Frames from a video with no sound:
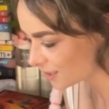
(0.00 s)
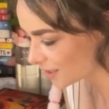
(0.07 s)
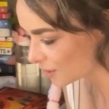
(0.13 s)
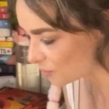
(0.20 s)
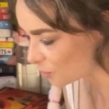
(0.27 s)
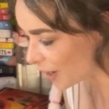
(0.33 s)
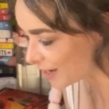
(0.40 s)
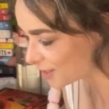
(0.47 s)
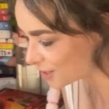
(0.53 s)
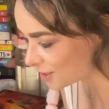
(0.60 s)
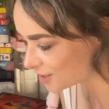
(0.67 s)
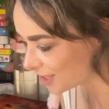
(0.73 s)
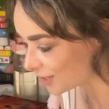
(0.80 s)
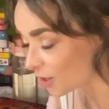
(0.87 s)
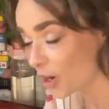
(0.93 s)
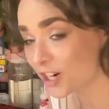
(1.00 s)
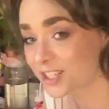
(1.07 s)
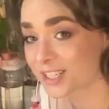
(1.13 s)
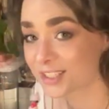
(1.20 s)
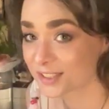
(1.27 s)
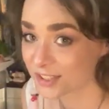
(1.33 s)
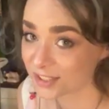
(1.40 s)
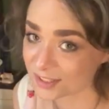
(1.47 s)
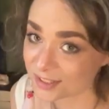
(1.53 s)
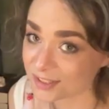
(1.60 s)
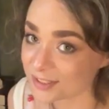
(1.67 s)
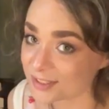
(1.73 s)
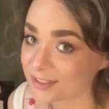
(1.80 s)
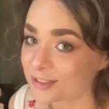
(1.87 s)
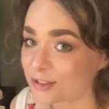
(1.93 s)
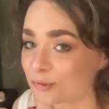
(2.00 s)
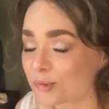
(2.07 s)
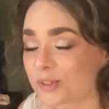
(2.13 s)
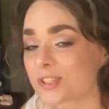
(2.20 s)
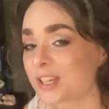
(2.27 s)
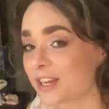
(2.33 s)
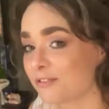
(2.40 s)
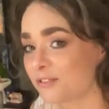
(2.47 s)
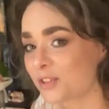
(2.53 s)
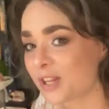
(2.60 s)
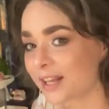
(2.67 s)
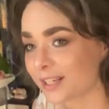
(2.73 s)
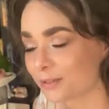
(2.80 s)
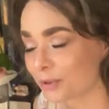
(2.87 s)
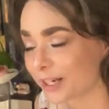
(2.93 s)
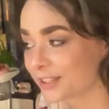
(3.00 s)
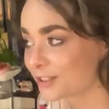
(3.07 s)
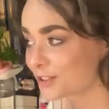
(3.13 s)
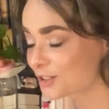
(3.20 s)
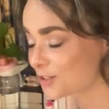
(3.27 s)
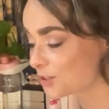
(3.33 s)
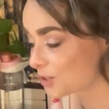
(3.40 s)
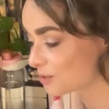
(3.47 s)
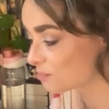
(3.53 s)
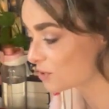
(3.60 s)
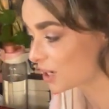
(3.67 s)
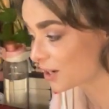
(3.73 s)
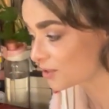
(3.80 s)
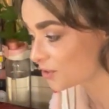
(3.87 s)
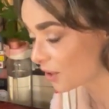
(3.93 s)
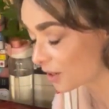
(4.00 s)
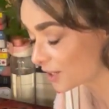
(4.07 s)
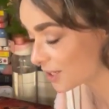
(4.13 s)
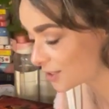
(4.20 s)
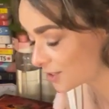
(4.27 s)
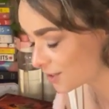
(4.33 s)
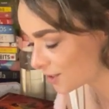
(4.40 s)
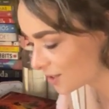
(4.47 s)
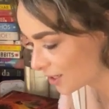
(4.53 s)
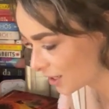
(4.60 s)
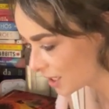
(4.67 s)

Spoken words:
and writers and artists, because I feel like writers belong to artists.